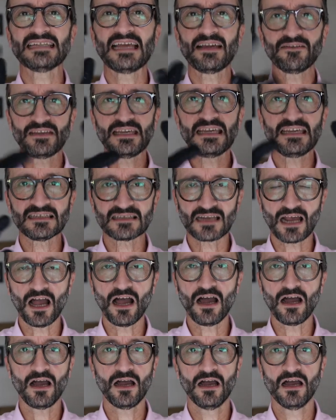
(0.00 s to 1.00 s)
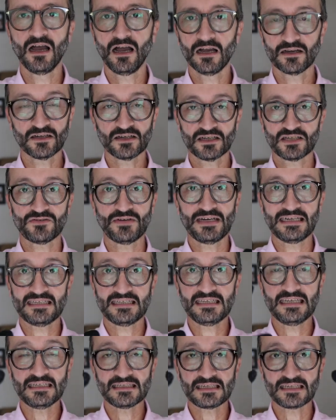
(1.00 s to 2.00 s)
Now these are, I've got to stress,
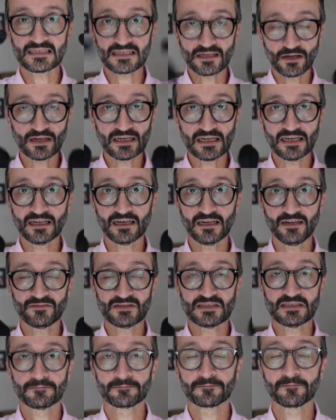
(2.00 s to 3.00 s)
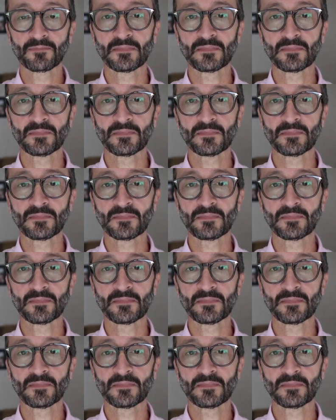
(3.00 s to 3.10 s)
these are cycling gloves.